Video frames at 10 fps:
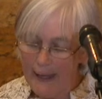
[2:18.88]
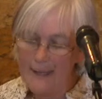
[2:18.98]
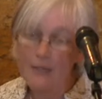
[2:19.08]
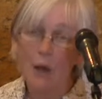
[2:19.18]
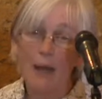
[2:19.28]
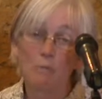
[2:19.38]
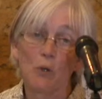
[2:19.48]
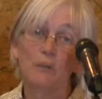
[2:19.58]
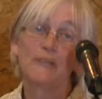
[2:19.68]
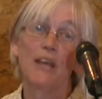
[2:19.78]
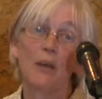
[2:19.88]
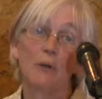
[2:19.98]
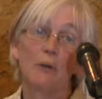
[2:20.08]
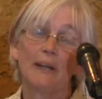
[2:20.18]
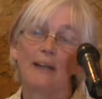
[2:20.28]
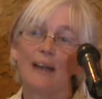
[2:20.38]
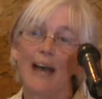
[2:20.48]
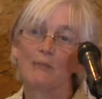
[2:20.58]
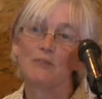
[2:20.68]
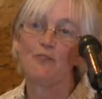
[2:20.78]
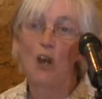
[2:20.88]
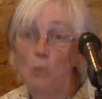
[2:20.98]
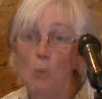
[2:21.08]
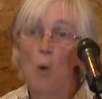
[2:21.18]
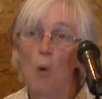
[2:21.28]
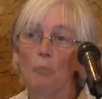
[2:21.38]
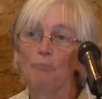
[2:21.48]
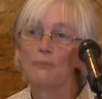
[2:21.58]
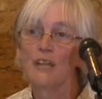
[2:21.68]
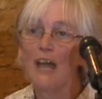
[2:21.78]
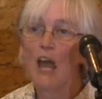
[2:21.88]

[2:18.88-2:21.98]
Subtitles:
So I was very warmed